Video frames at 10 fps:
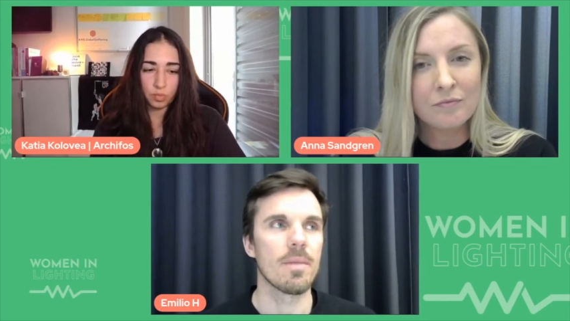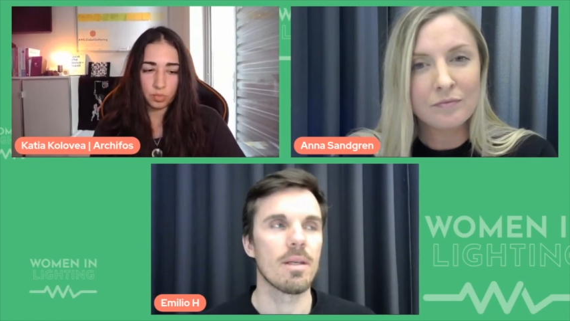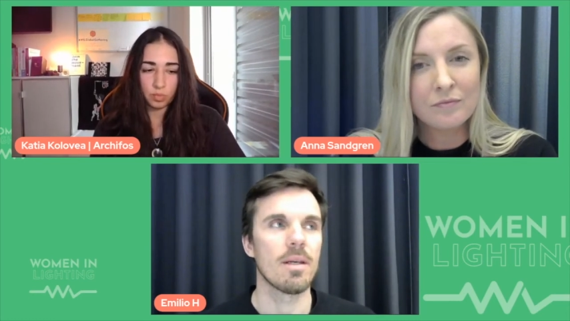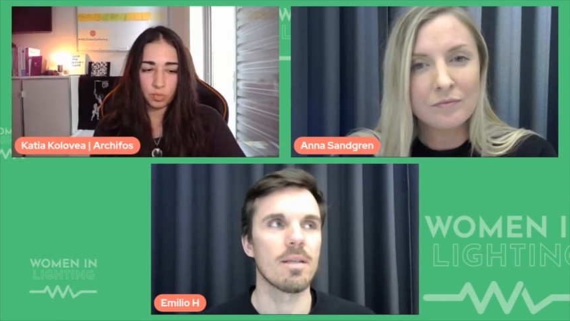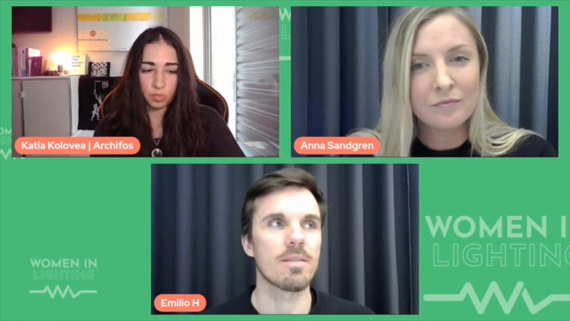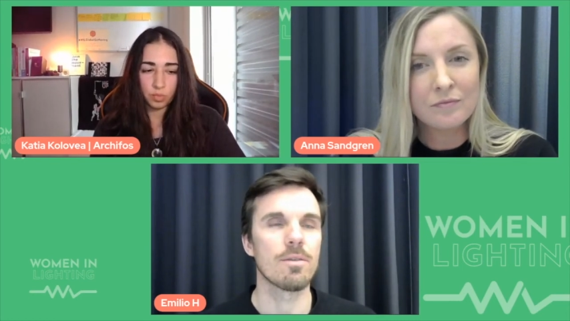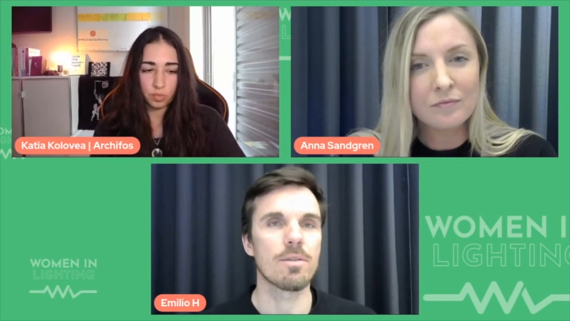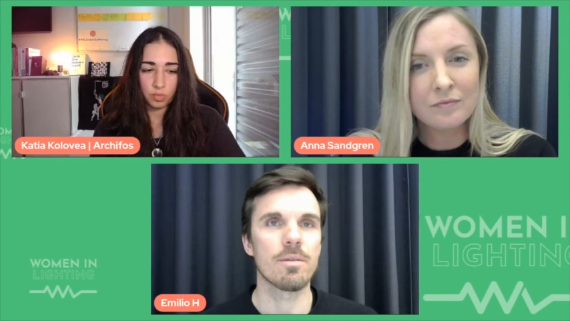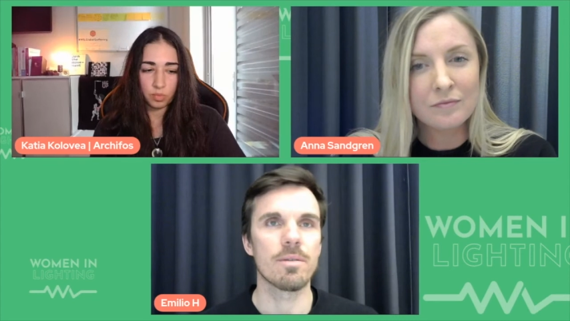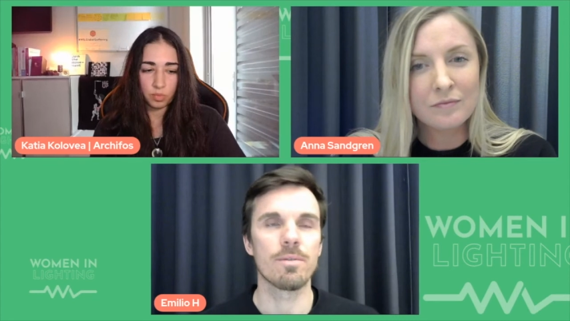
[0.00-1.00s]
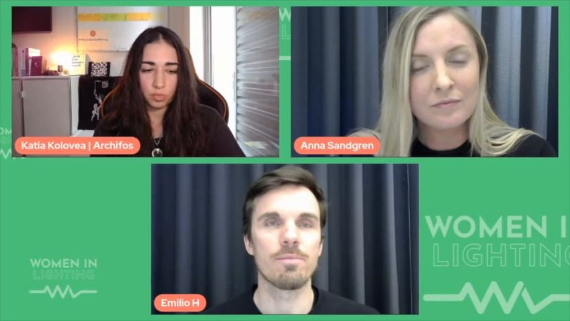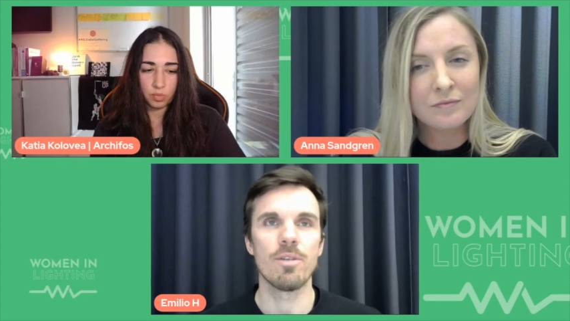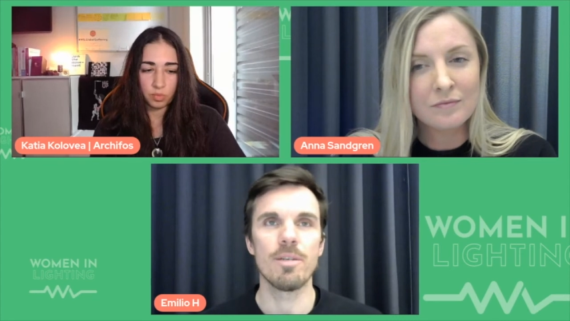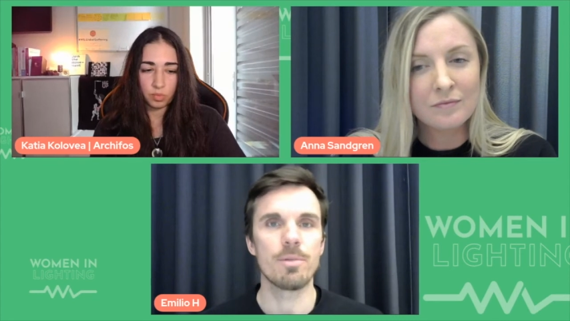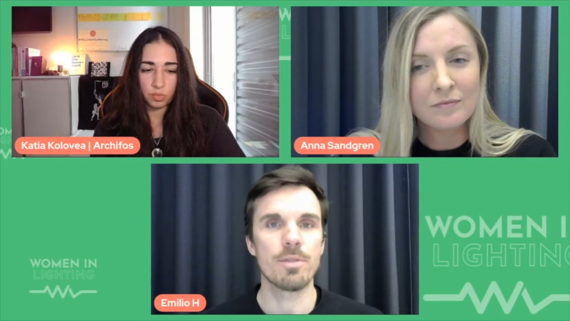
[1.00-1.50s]
Speaker 1: it's not sort of
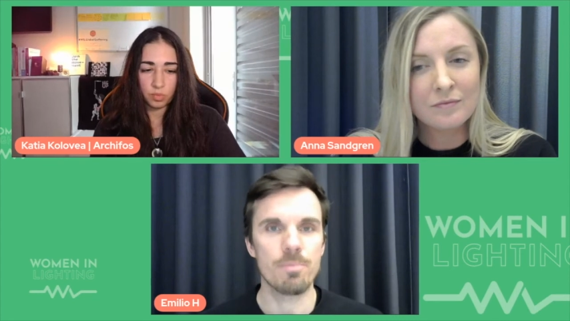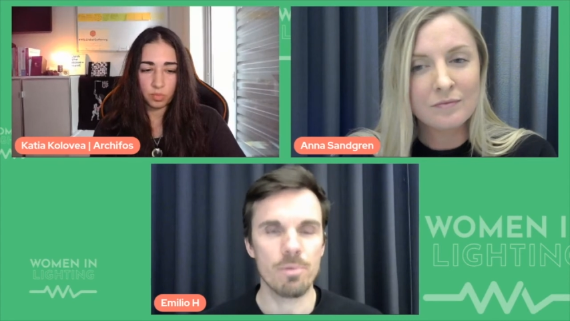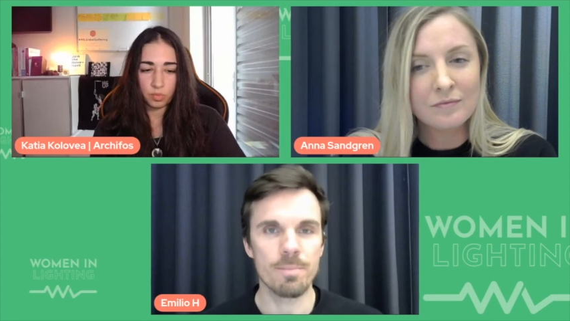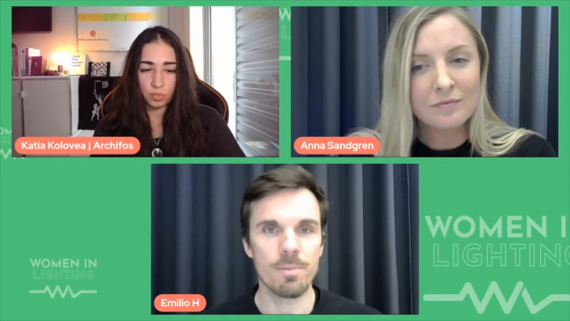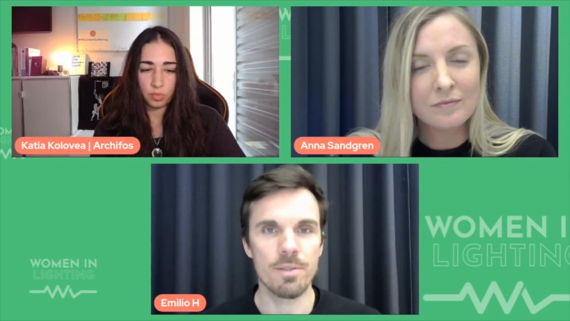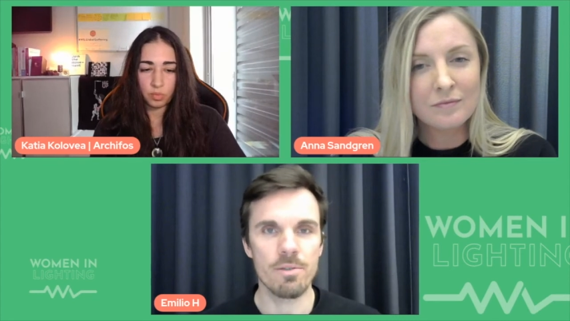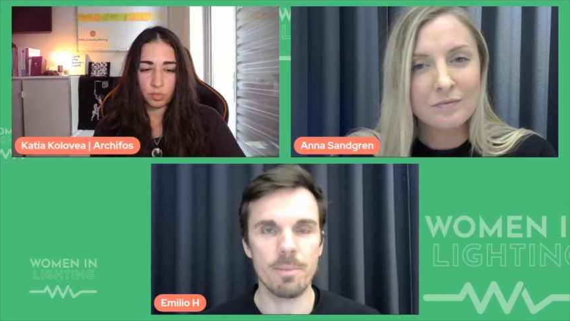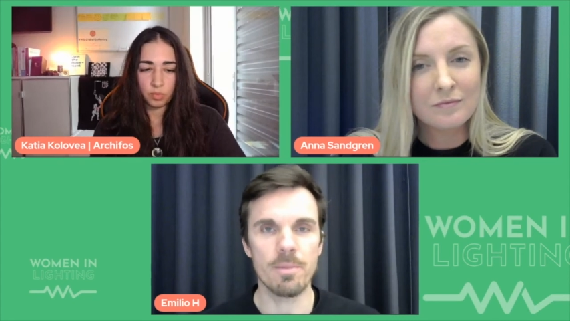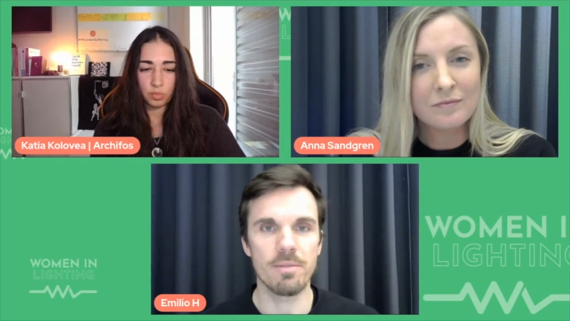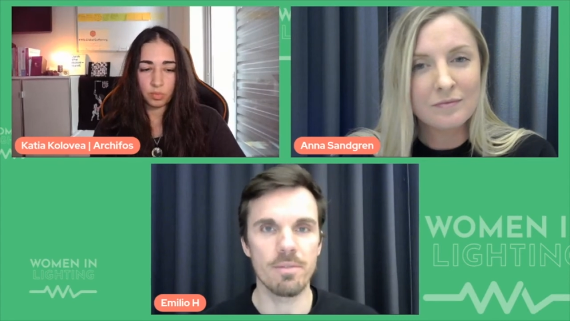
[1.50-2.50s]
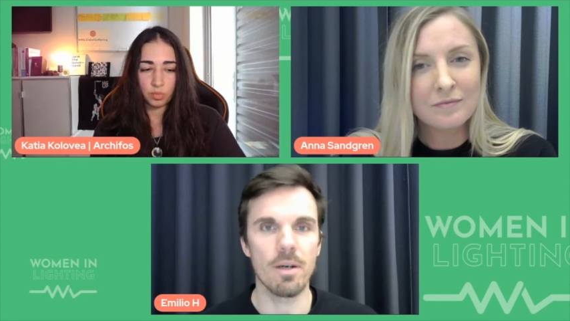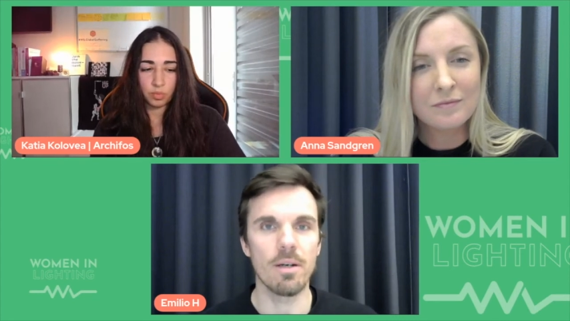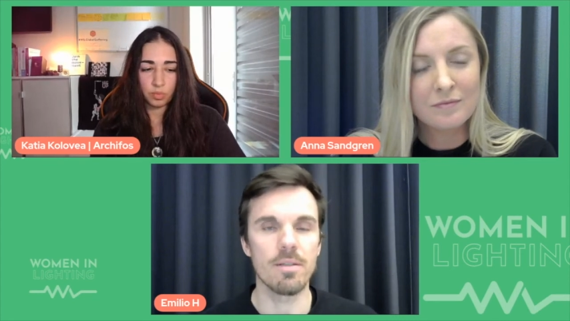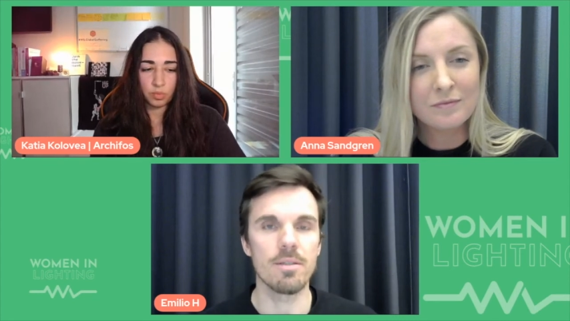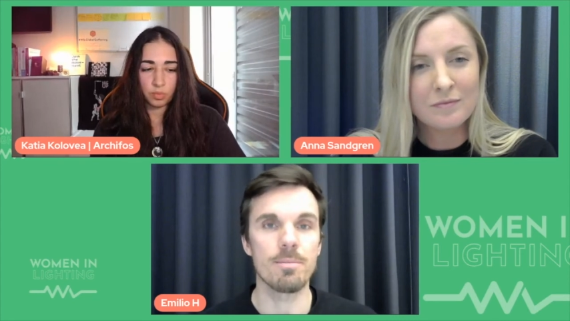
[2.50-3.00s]
really pres prescriptive
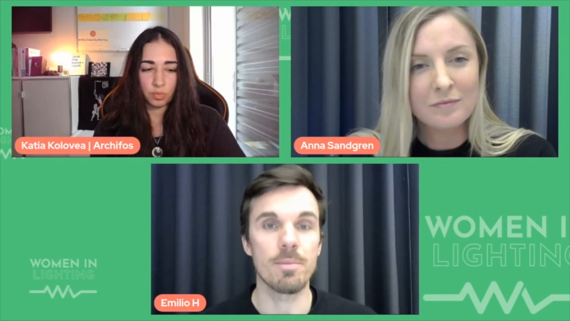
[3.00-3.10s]
guidance,